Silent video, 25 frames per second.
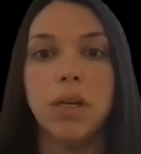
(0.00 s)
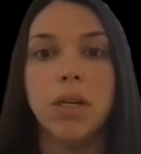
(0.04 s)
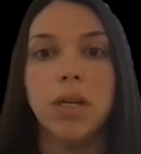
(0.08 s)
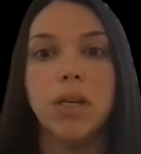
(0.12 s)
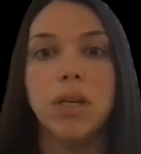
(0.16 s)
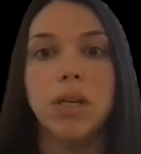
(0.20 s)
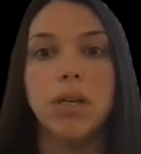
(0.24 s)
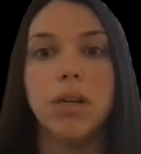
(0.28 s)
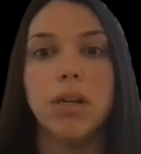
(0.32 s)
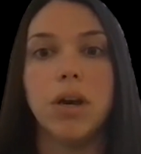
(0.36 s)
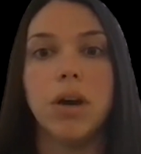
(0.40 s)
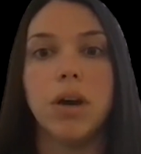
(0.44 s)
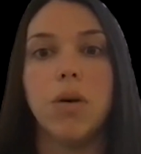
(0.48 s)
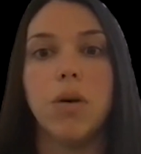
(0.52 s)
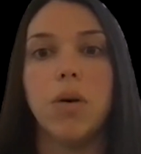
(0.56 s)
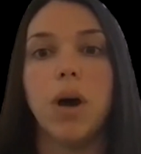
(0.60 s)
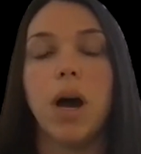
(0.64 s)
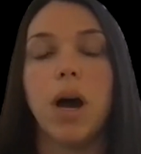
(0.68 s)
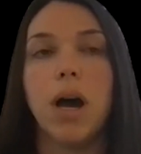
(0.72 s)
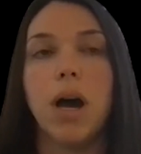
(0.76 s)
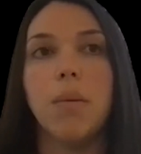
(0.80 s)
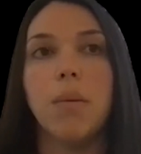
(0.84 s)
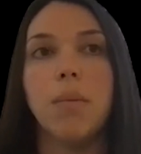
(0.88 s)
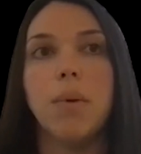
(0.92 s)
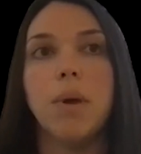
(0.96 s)
You know,
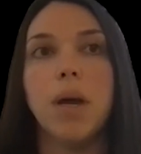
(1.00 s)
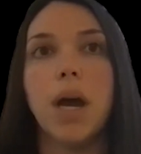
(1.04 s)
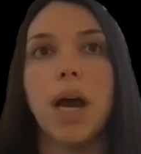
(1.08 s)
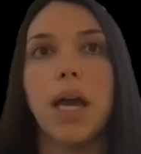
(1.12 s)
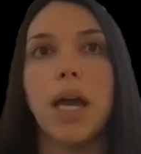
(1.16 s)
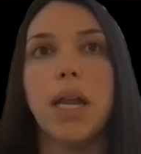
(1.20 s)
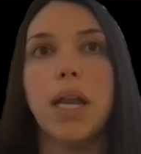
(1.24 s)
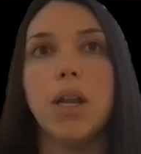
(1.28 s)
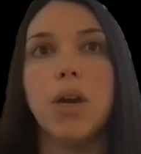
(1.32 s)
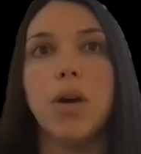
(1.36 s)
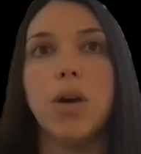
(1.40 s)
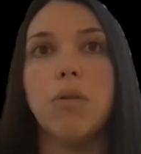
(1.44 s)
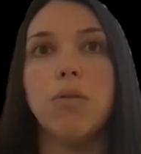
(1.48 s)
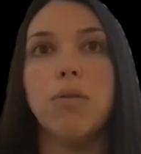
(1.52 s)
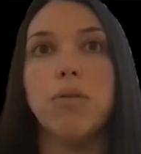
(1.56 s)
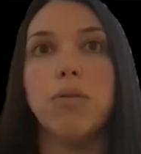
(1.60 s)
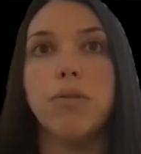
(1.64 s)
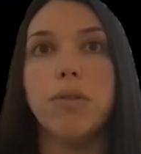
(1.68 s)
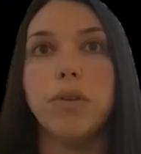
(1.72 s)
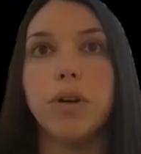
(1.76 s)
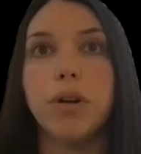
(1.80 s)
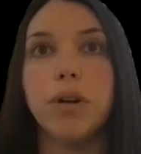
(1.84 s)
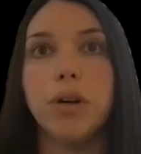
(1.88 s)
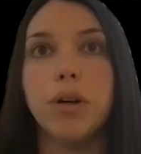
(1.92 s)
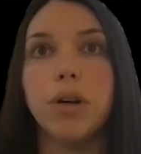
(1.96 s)
I know
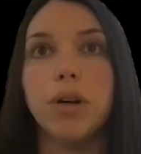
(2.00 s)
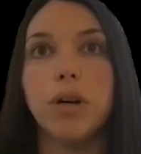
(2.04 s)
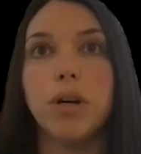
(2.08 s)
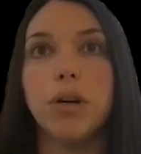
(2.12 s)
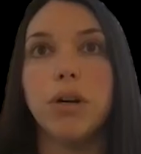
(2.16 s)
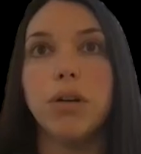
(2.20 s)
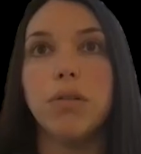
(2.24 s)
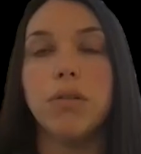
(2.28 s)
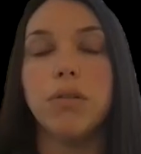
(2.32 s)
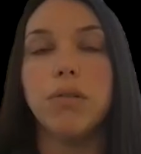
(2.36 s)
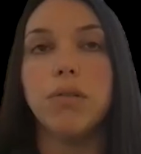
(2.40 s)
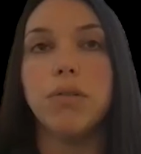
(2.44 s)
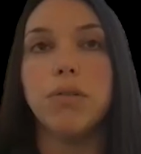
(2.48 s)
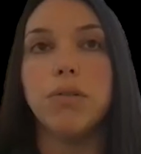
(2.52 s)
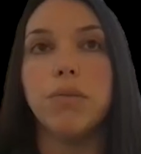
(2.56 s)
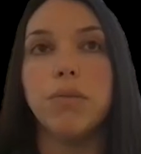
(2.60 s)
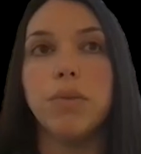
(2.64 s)
for